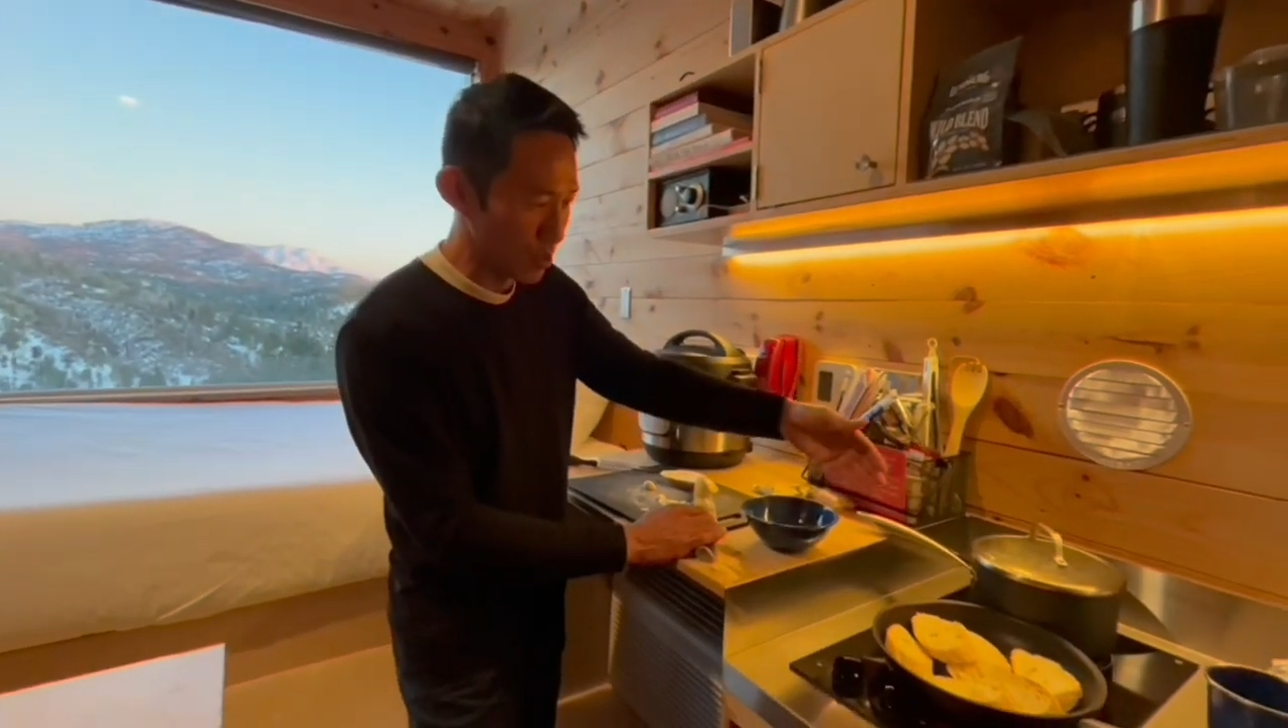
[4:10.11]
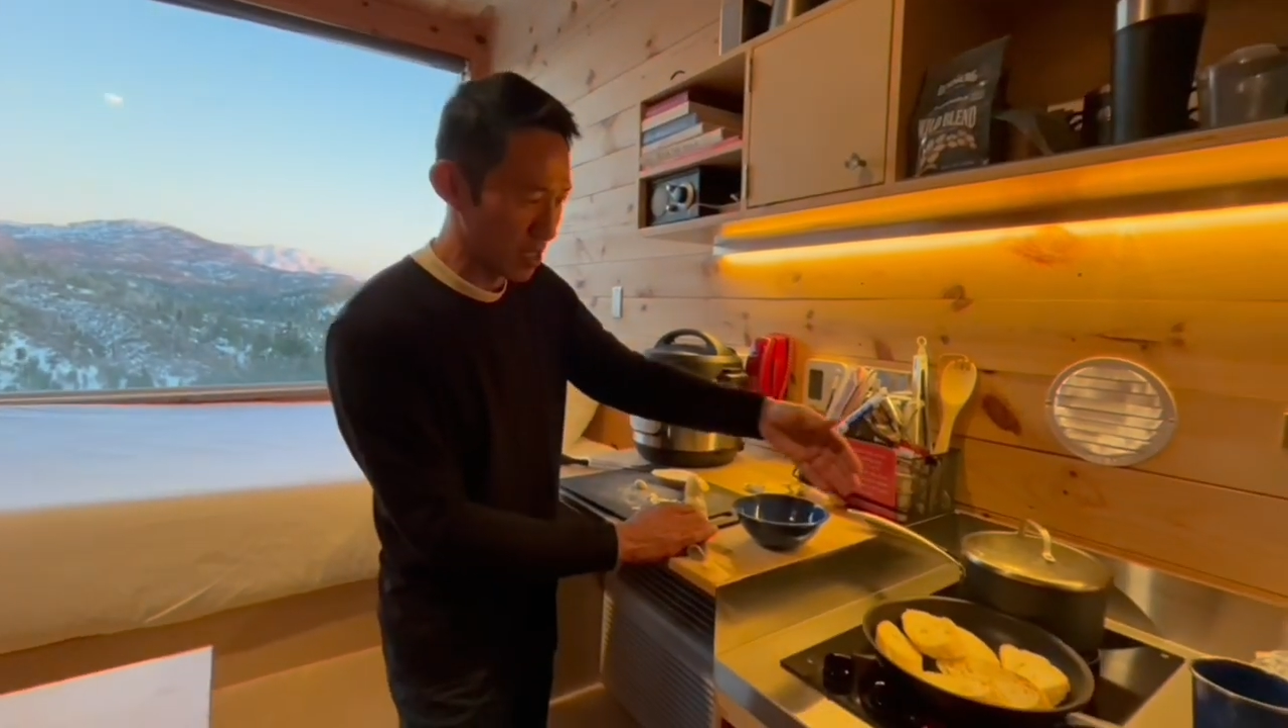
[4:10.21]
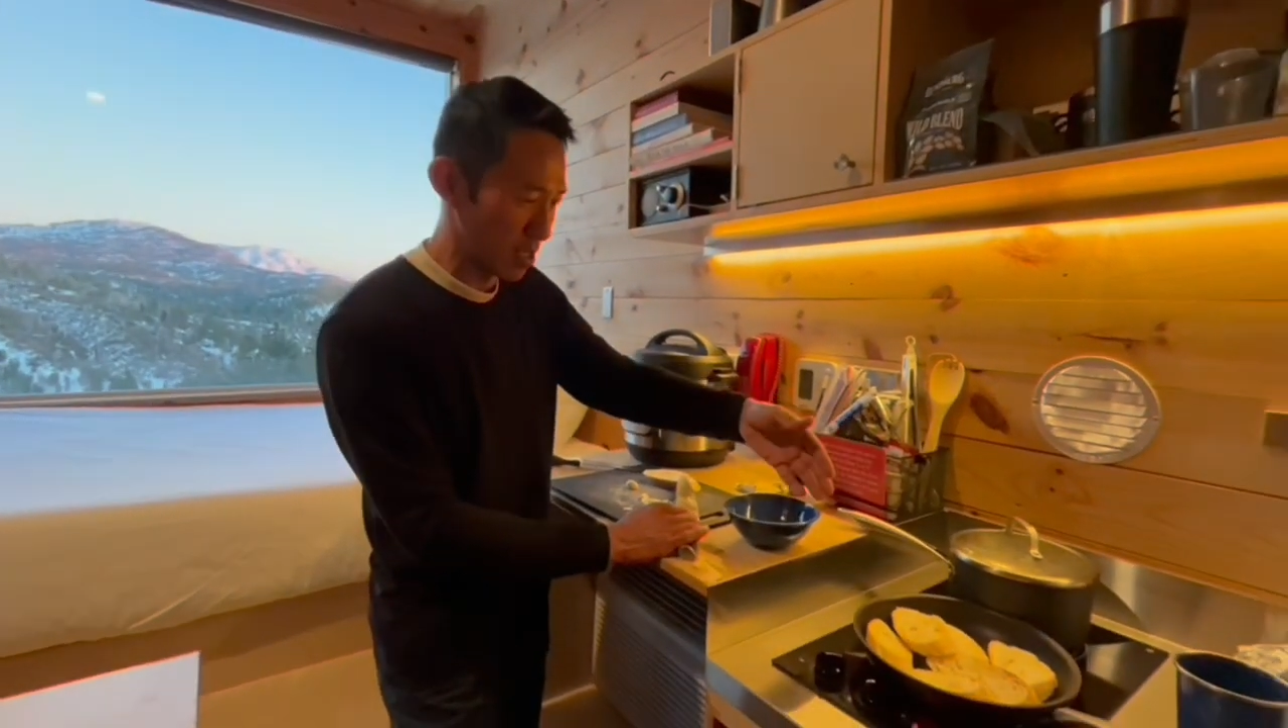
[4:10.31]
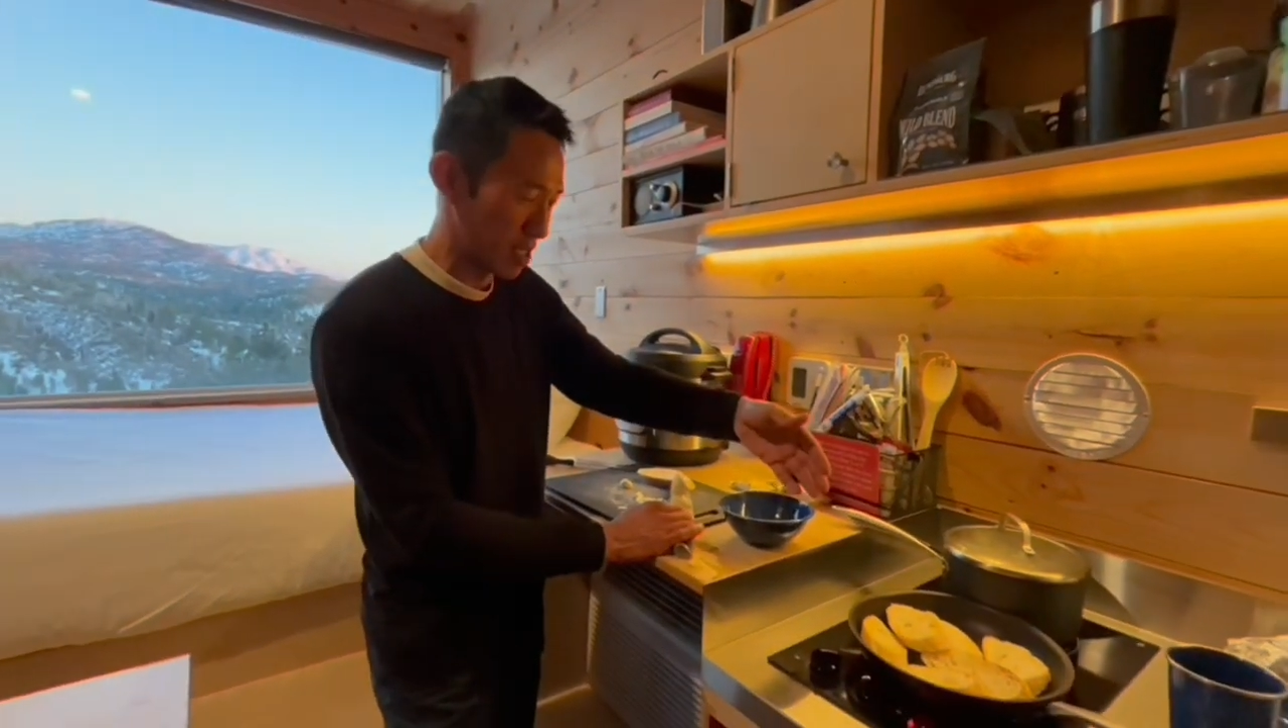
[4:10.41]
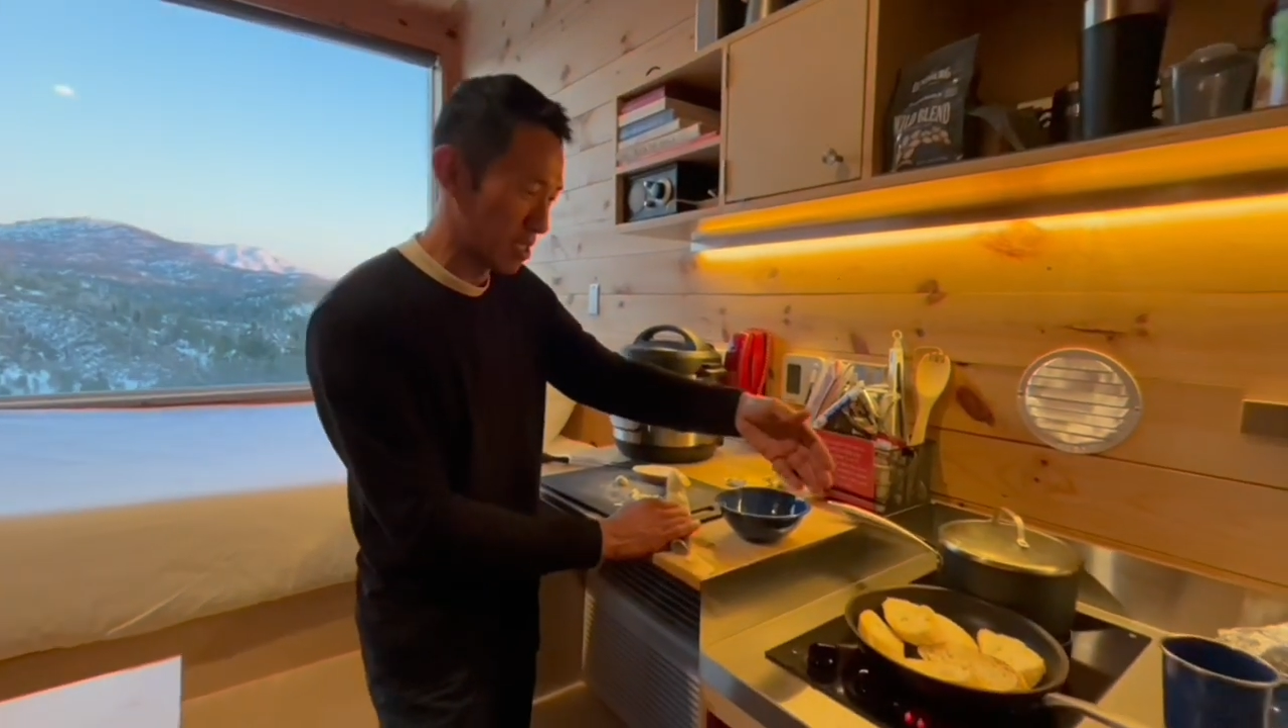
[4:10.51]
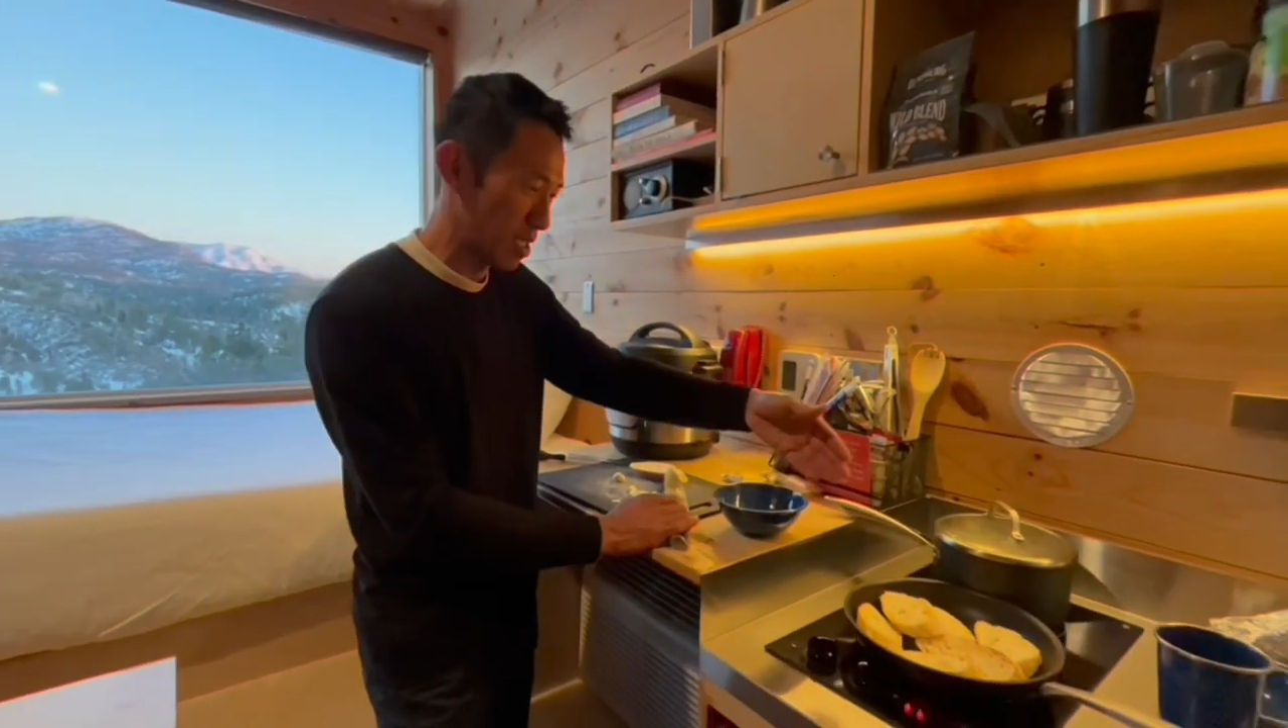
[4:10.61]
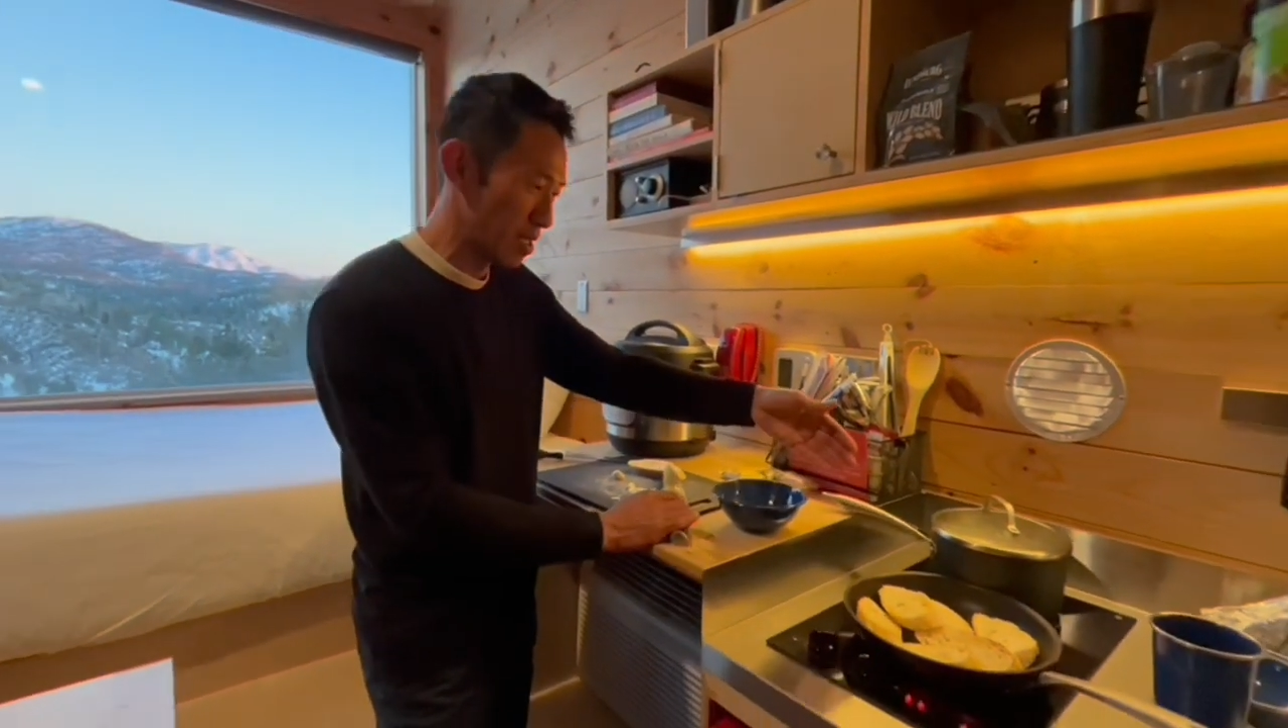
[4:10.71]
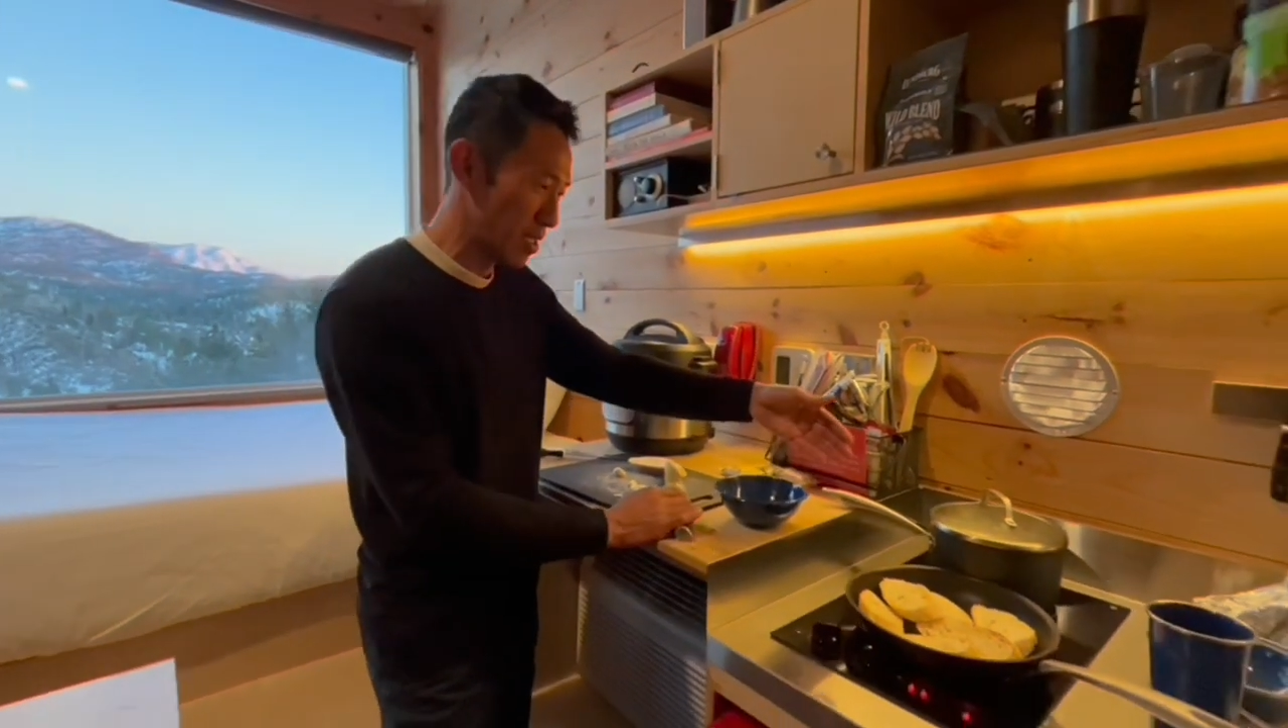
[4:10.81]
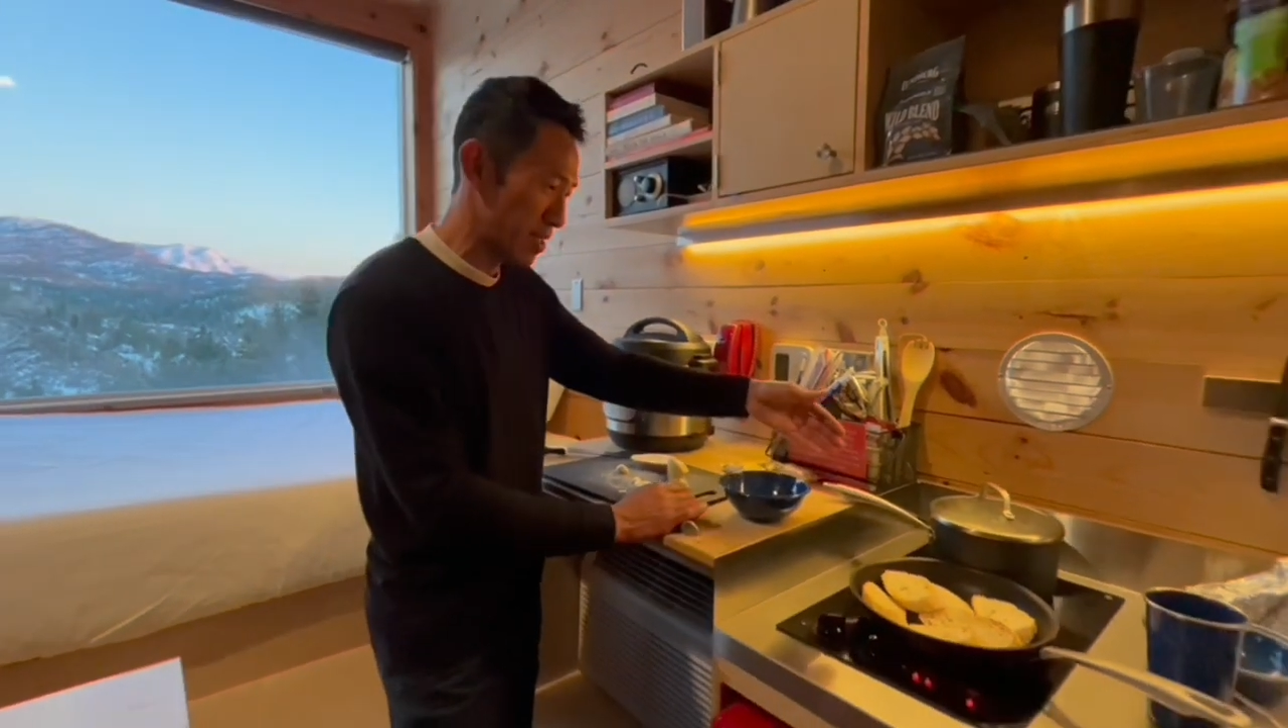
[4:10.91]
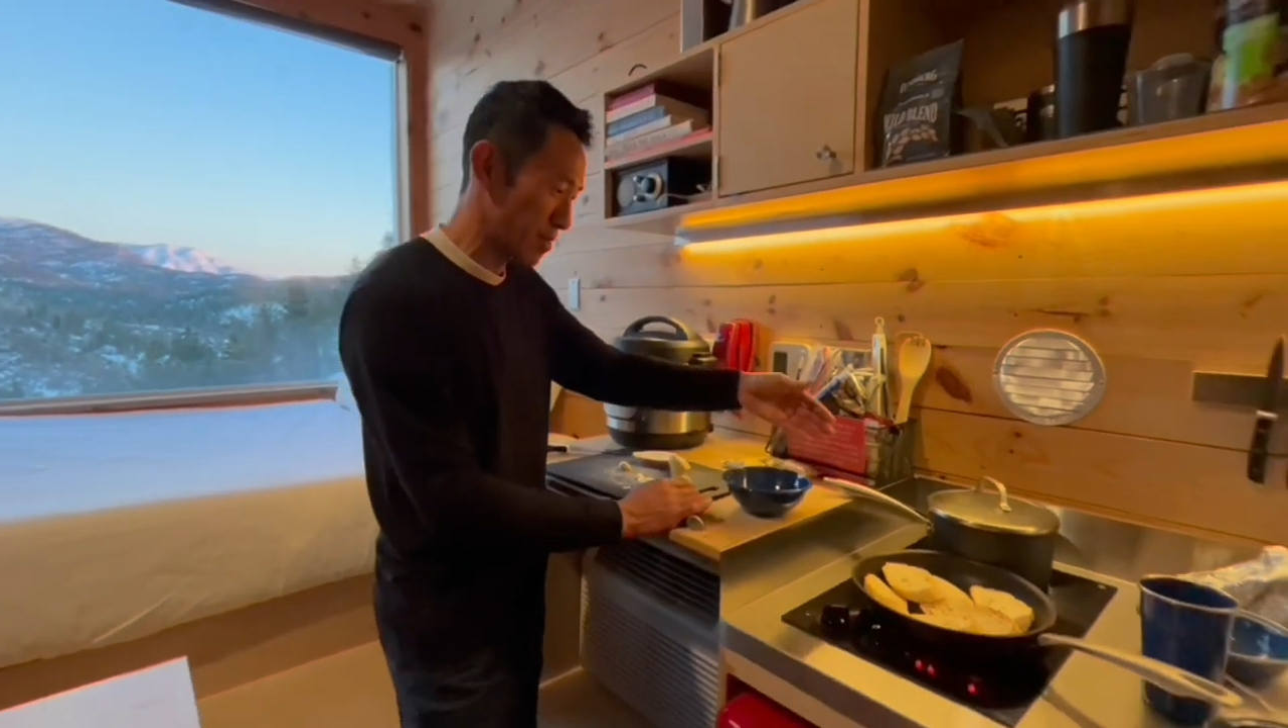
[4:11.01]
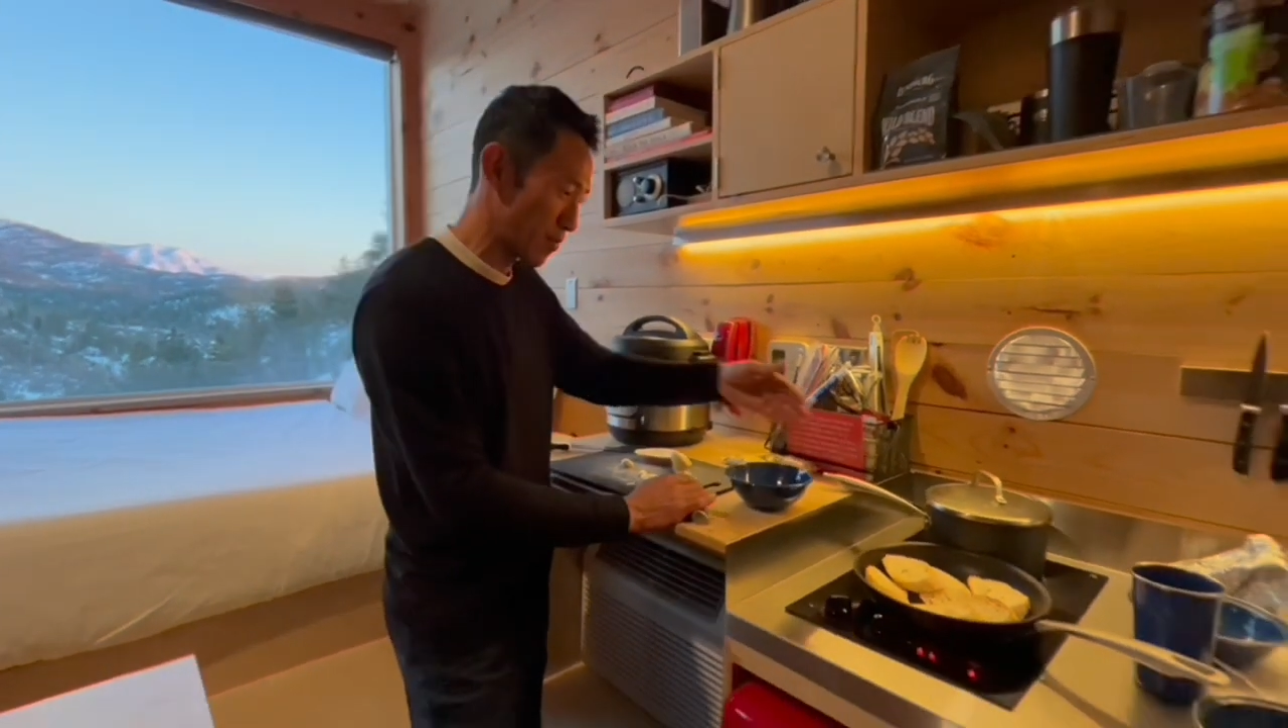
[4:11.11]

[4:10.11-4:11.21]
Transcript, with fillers: the skillet,